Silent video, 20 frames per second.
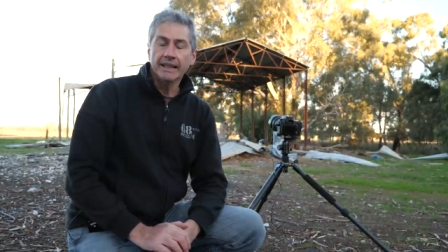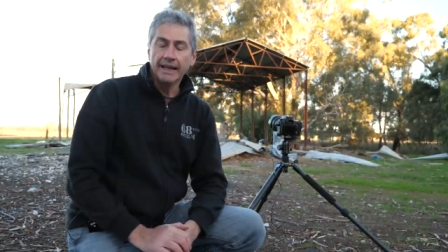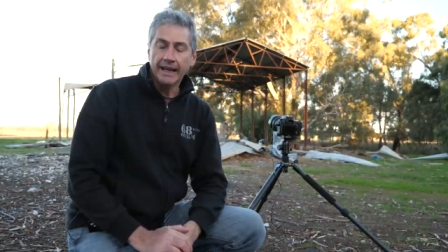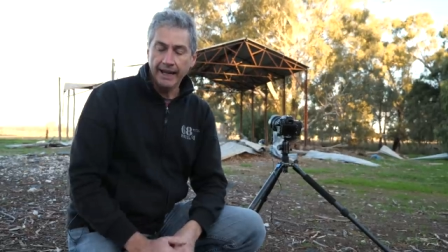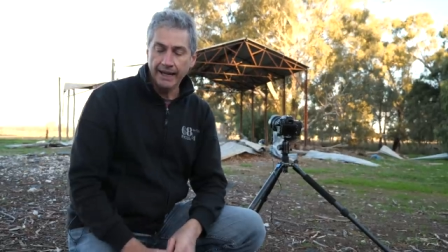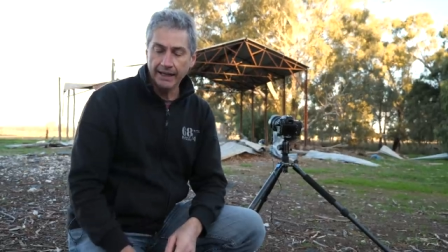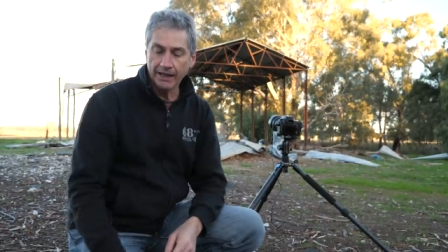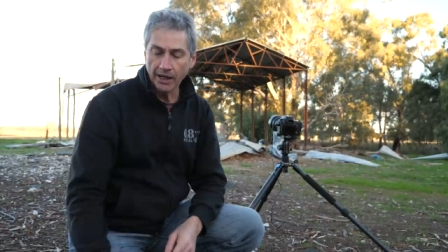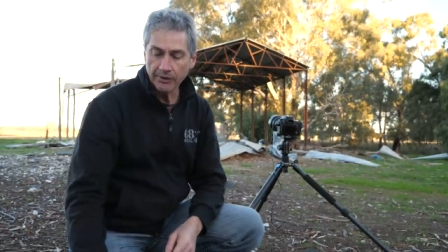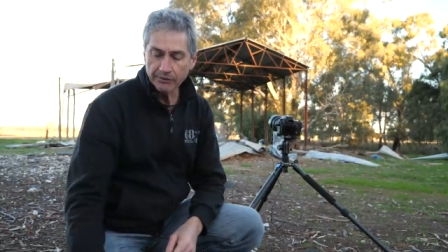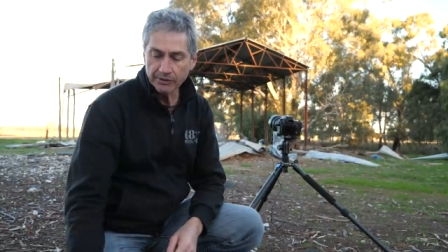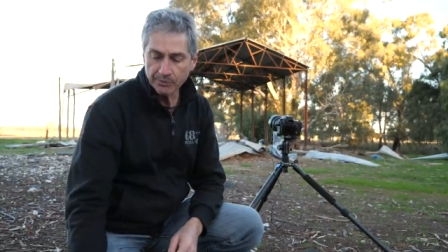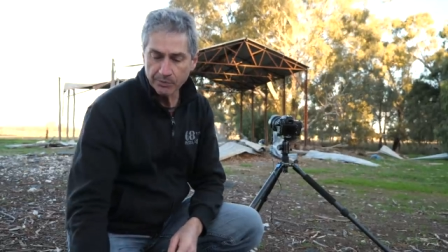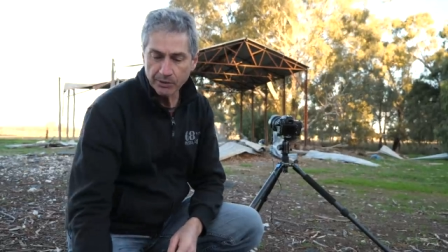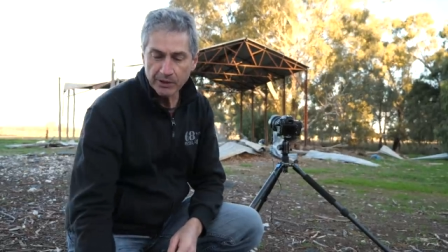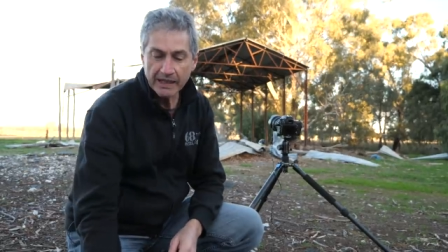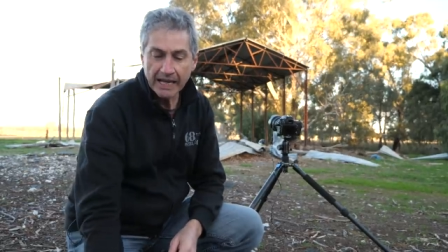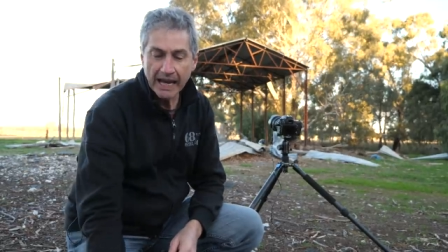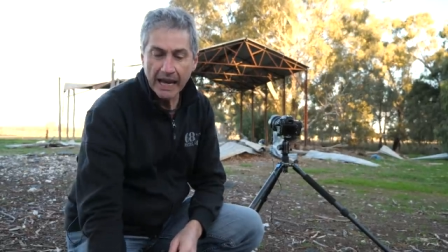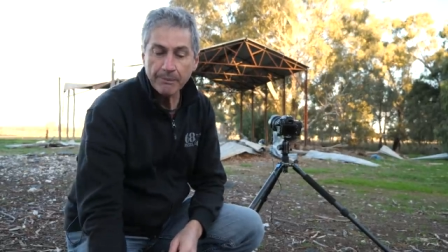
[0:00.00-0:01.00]
and I was
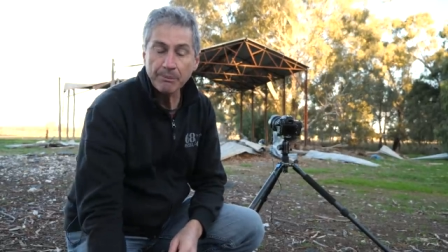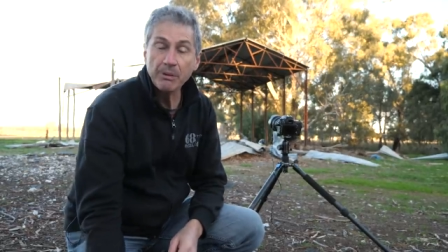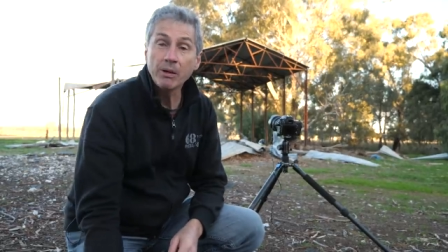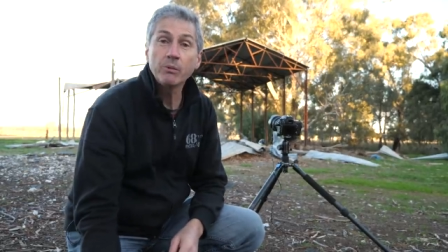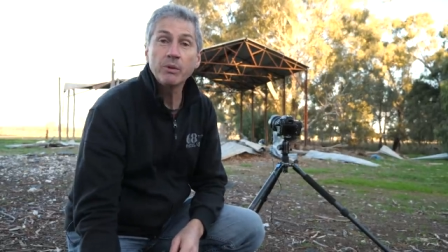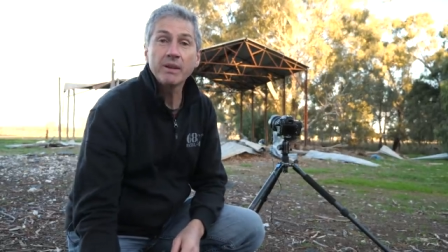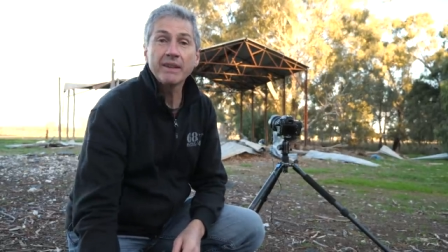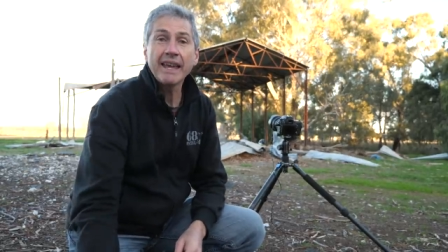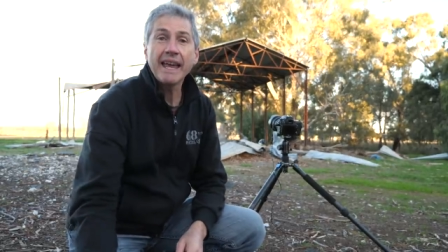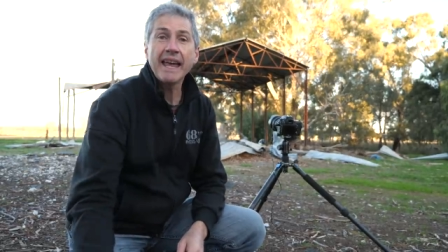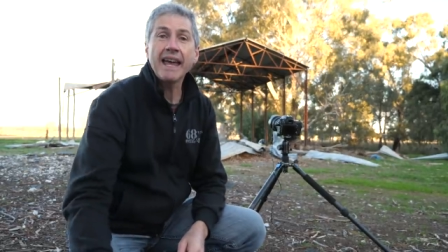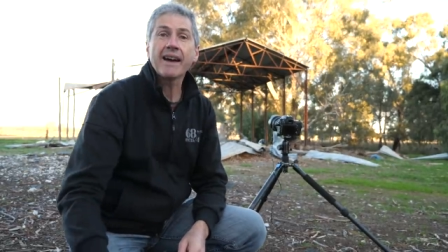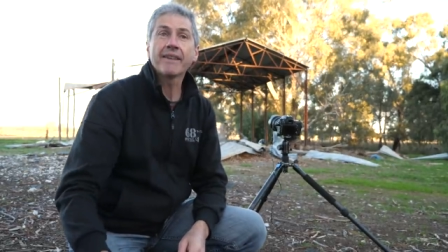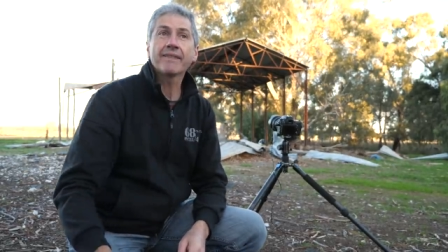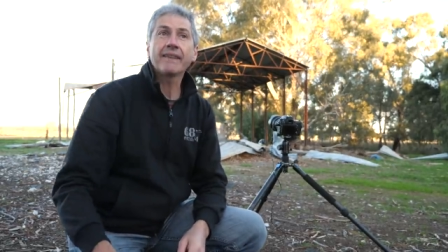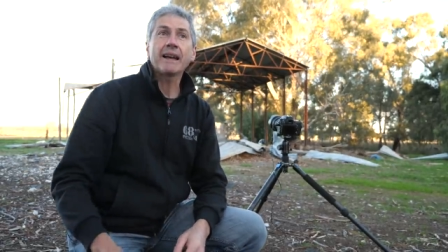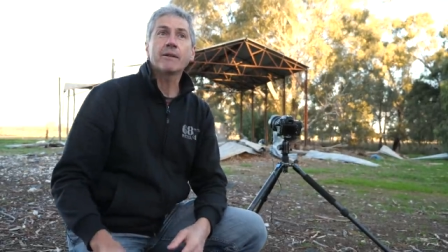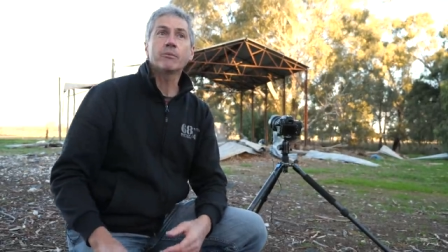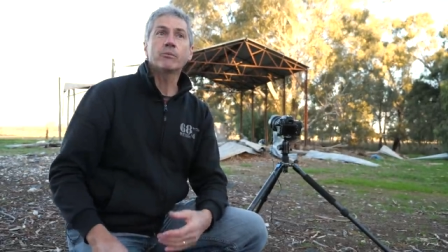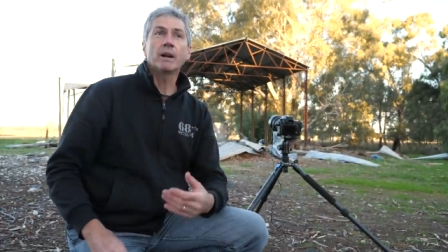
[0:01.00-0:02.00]
pretty happy with how
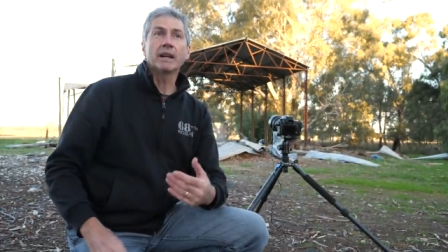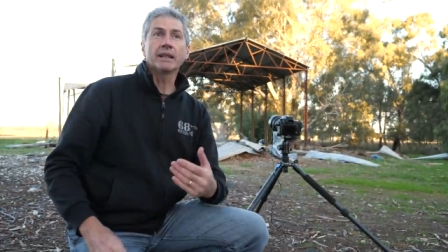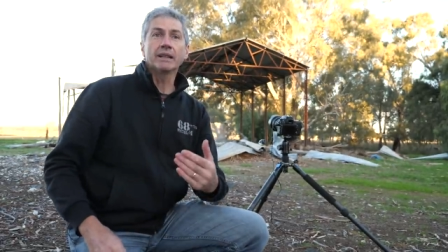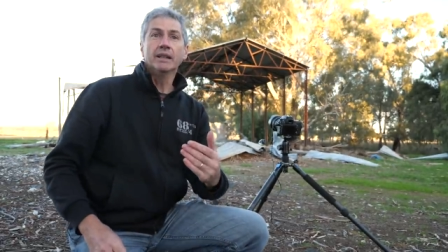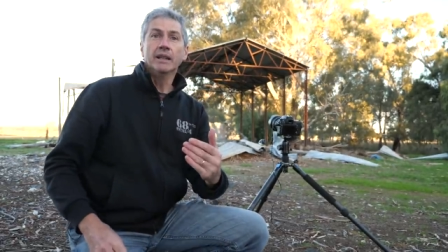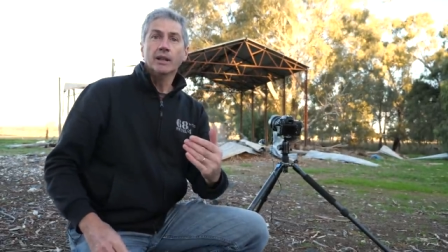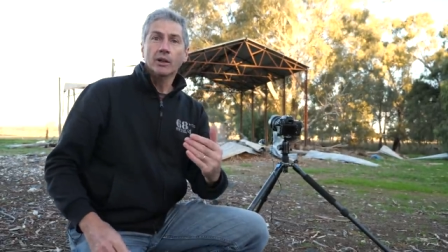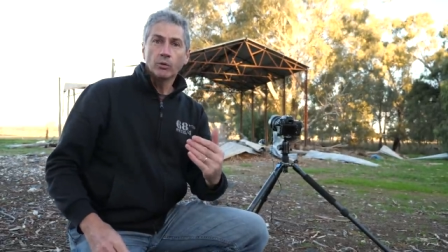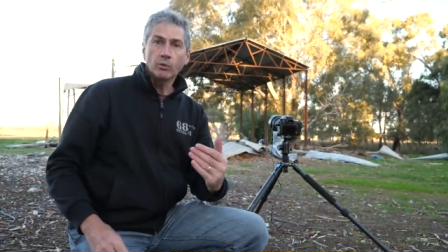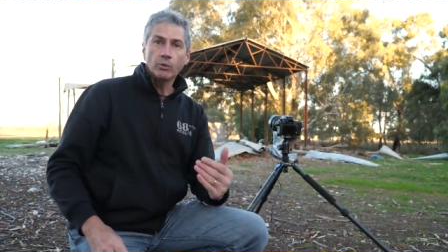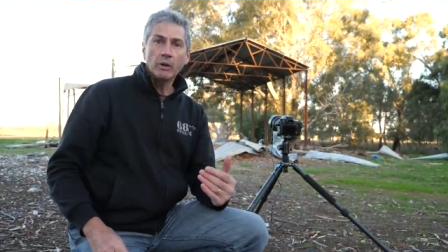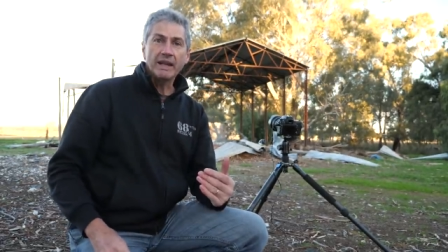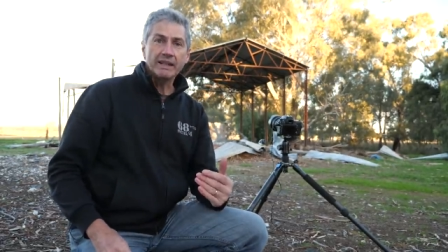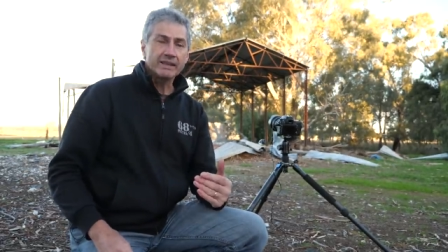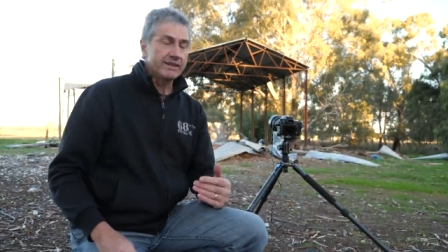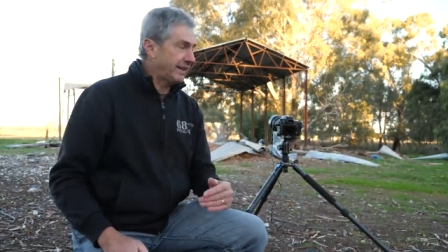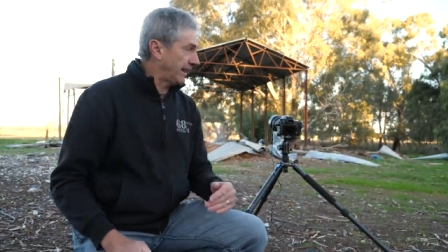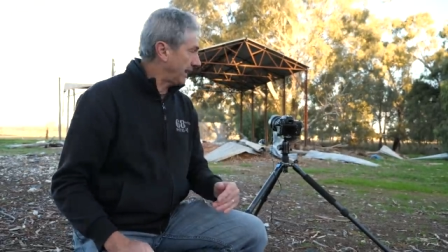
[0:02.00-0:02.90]
that one went.